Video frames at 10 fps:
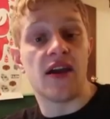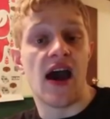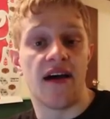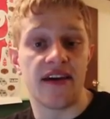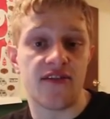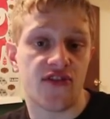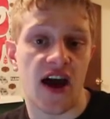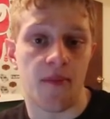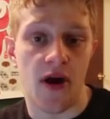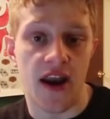But yeah, Elite just
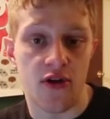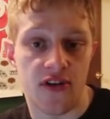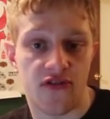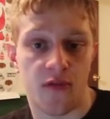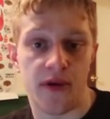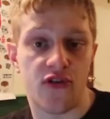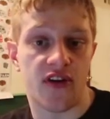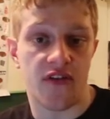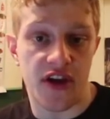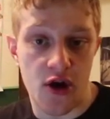got a brand new
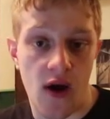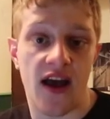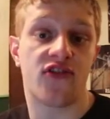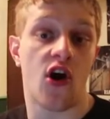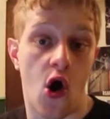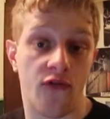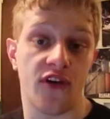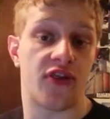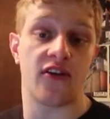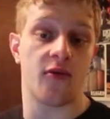distribution in the US, so
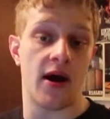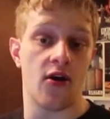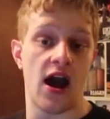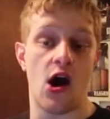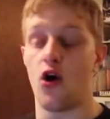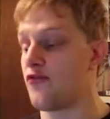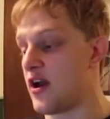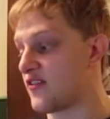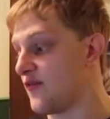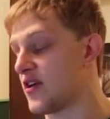hopefully things are better now.
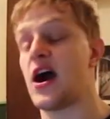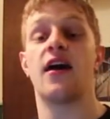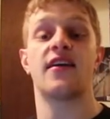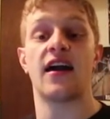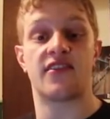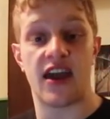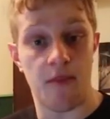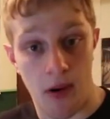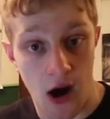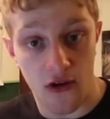Hopefully I actually have a contact to
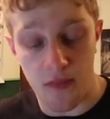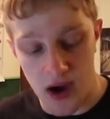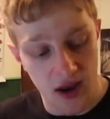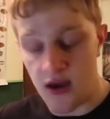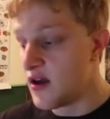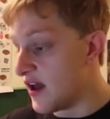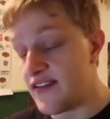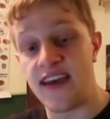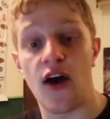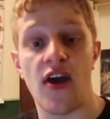get parts, but
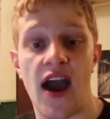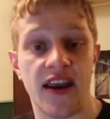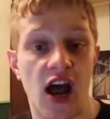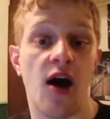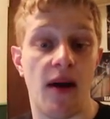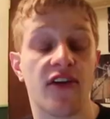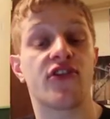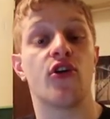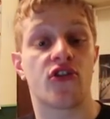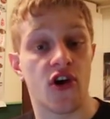until then, you know, my
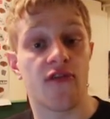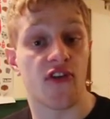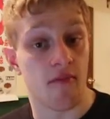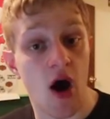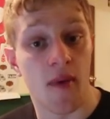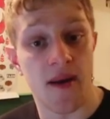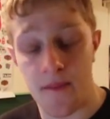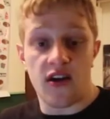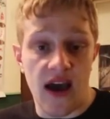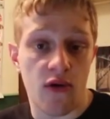scooter's good for the moment.
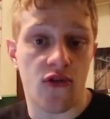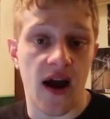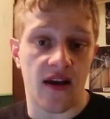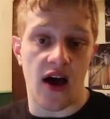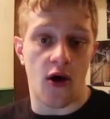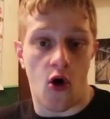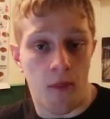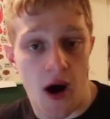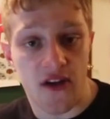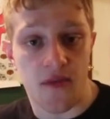Because I was riding a lot of
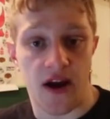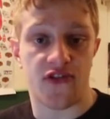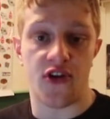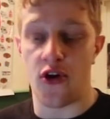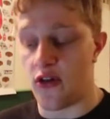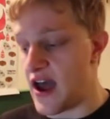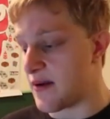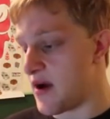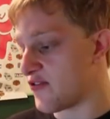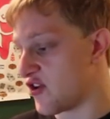old parts on my scooter,
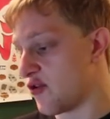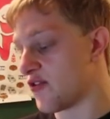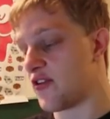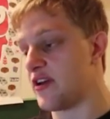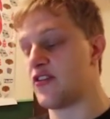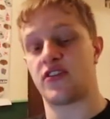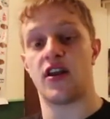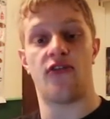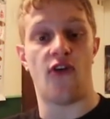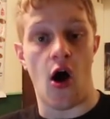like my scooter was literally just
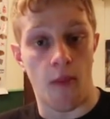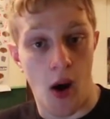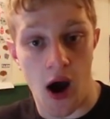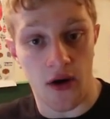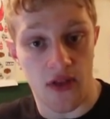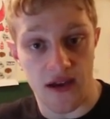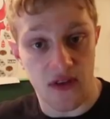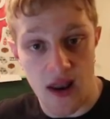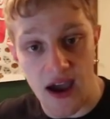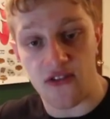gonna fall apart in like
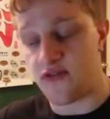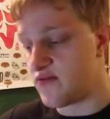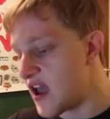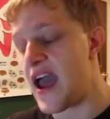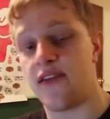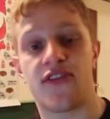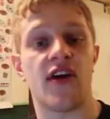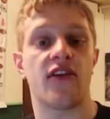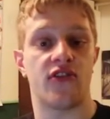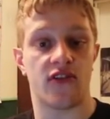the next 10
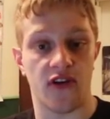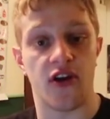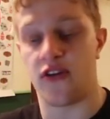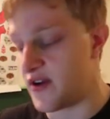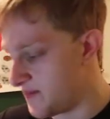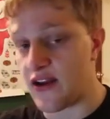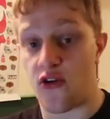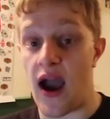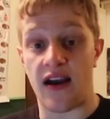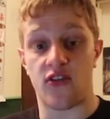sessions, literally. Had
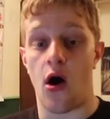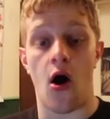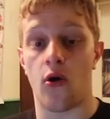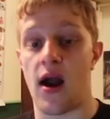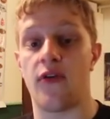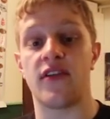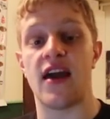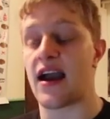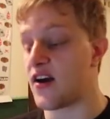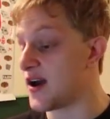cracks all around the
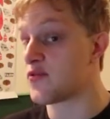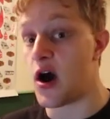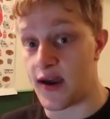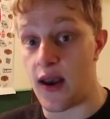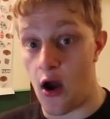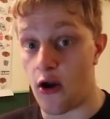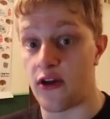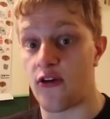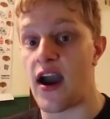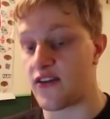deck, like I'm talking
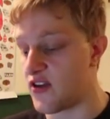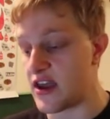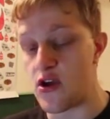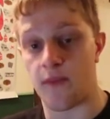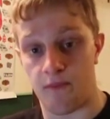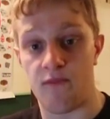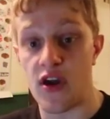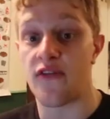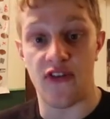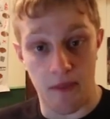gnarly cracks, like you could,
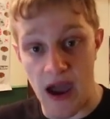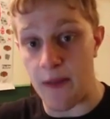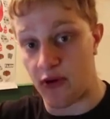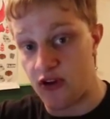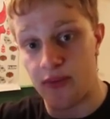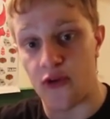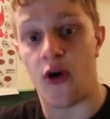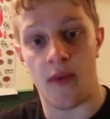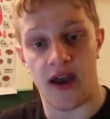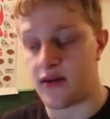you could fit a paperclip through
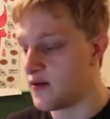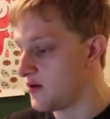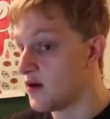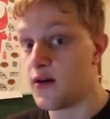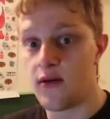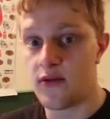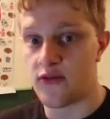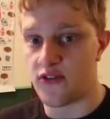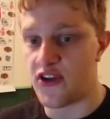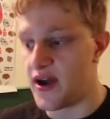them, like,
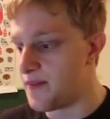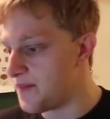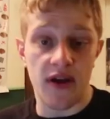it's legit.